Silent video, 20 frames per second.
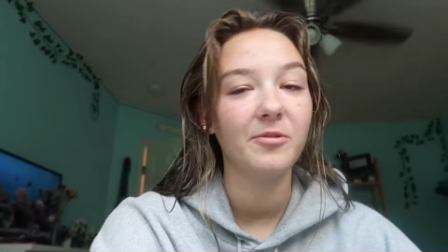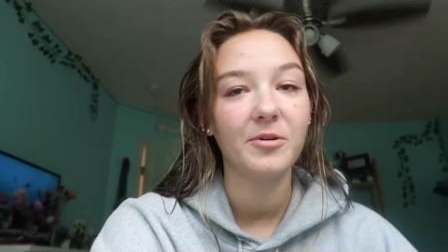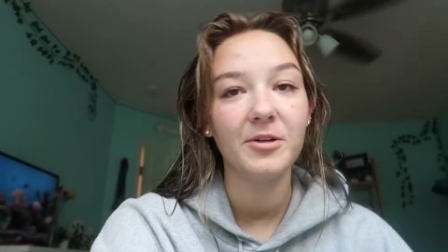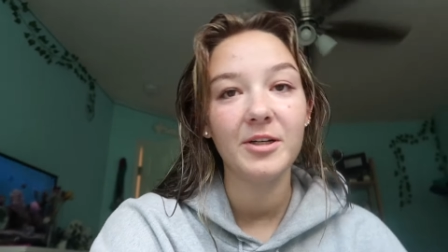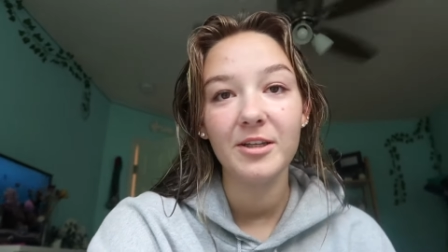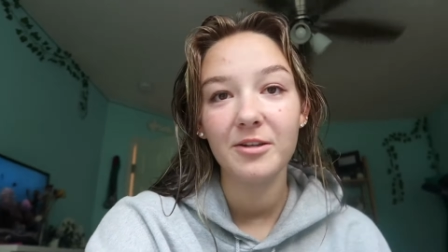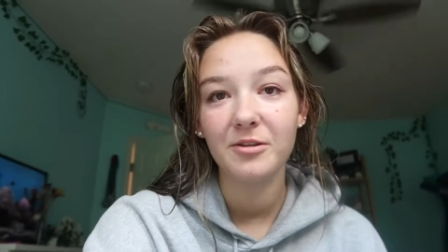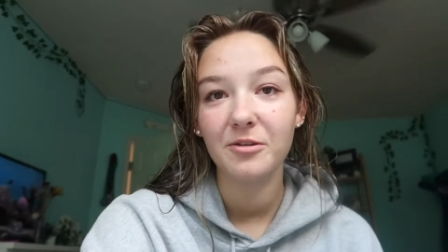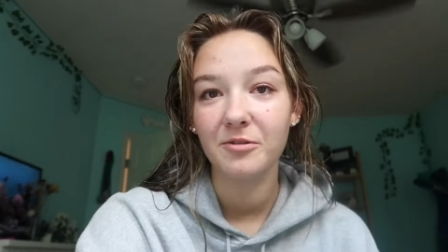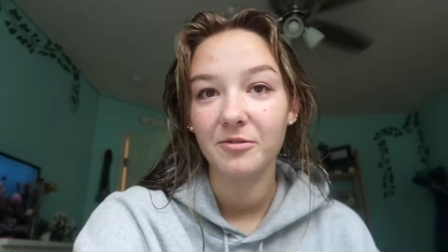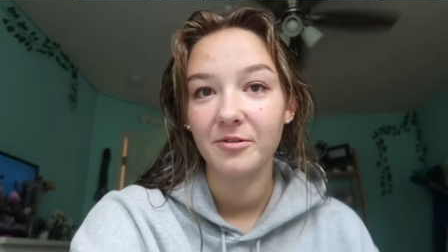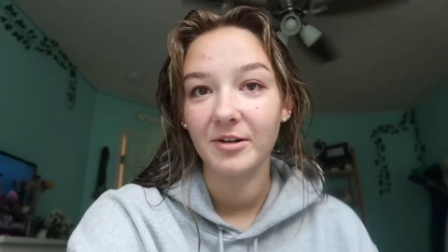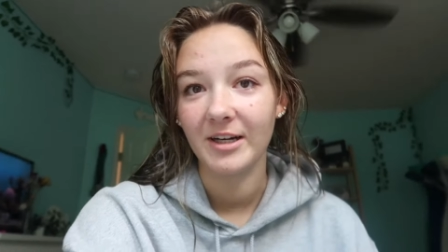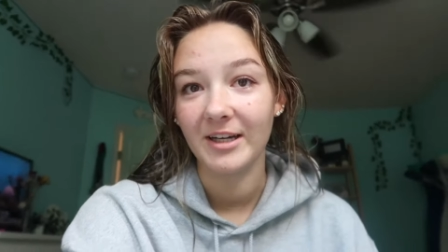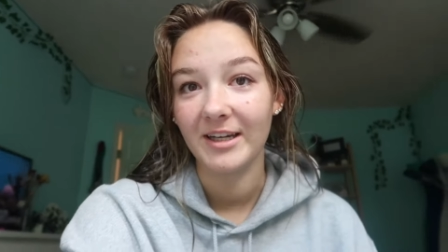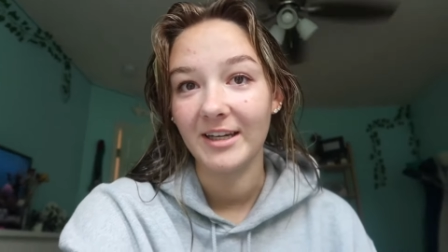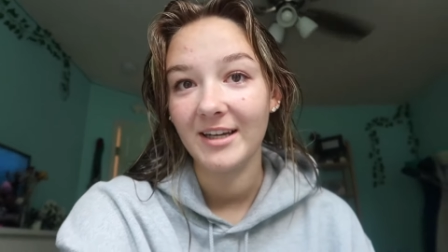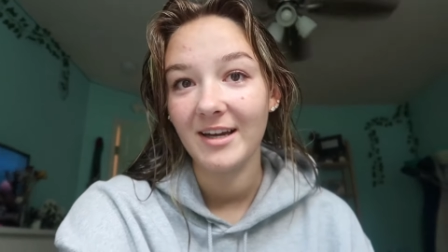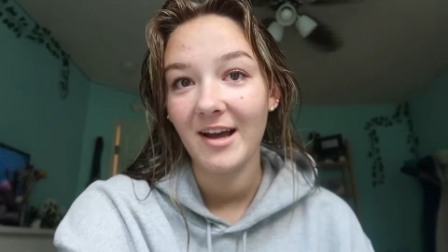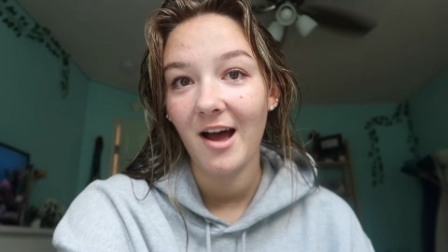
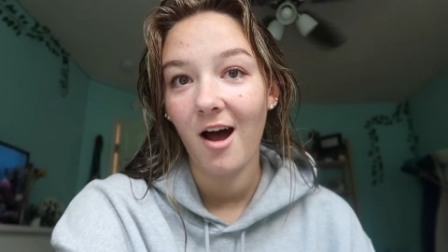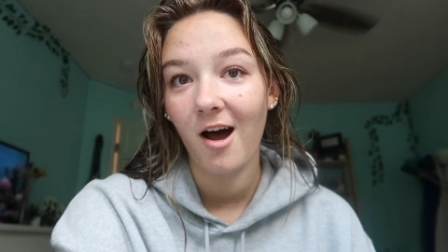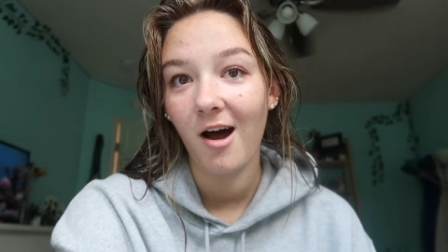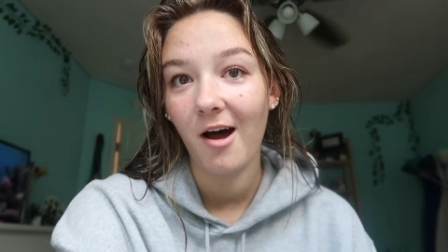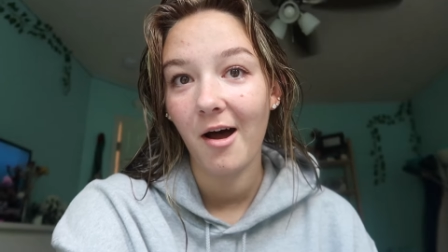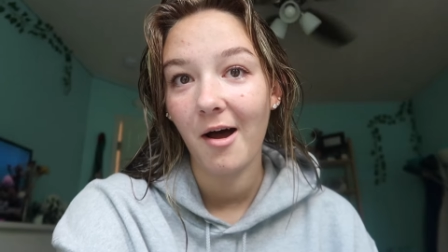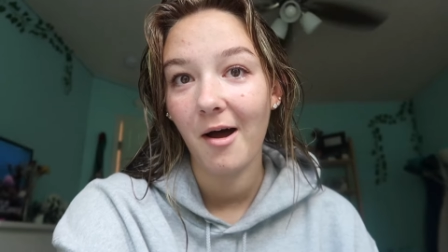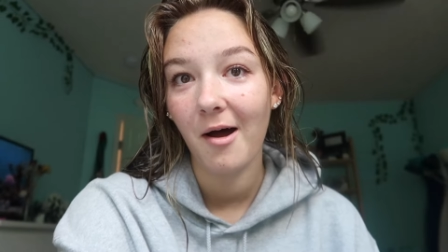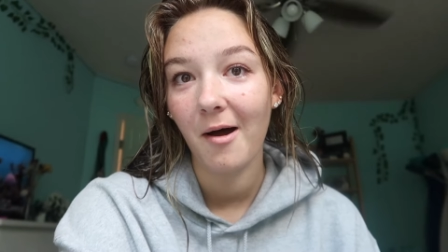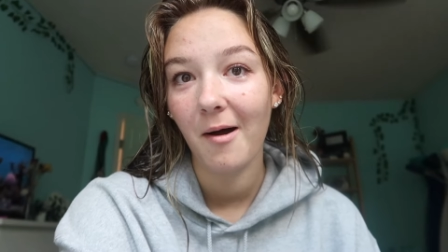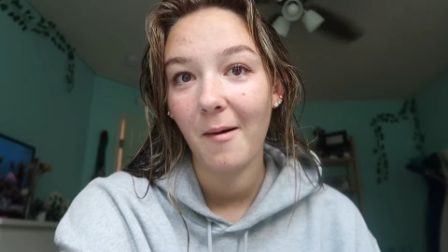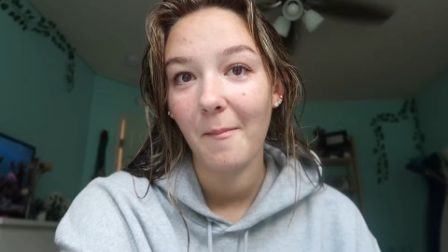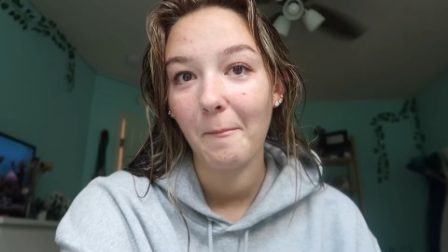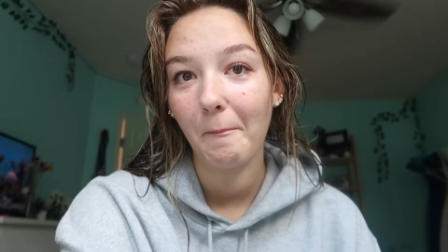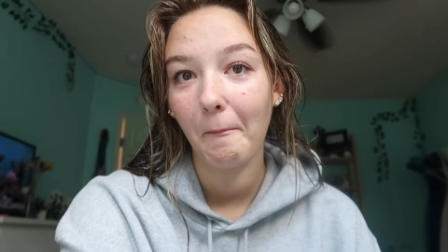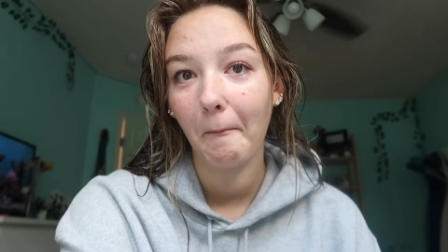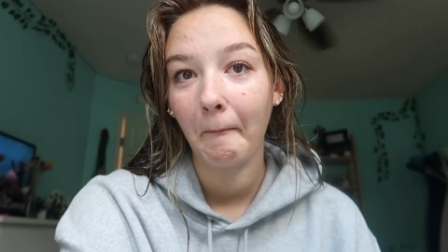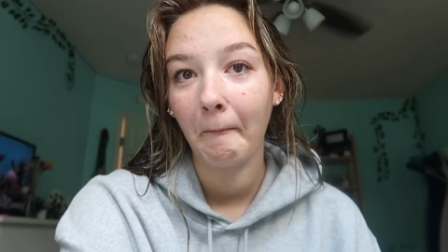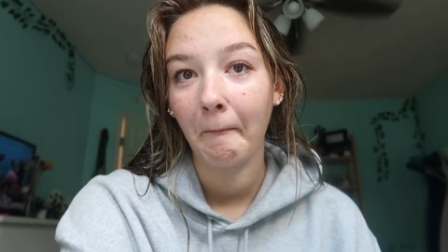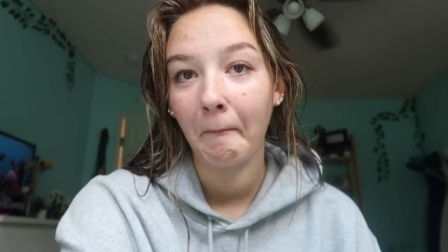forty-three.
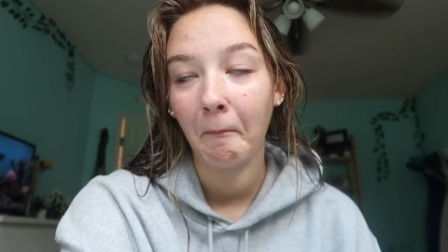Um...